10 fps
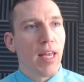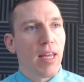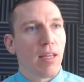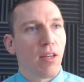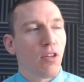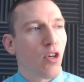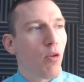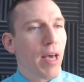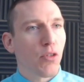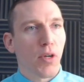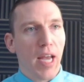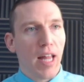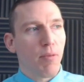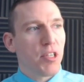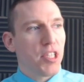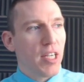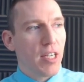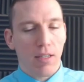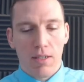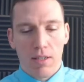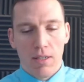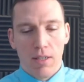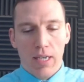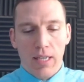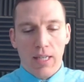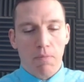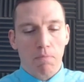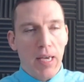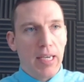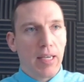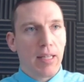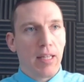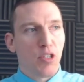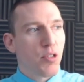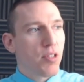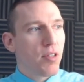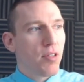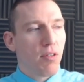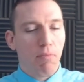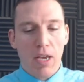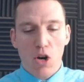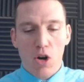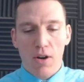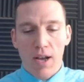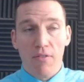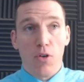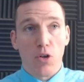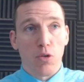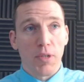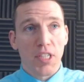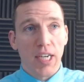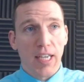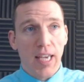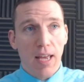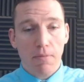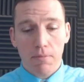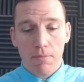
and go back to our Kali machine and then ping this ping our uh, virtual machine again.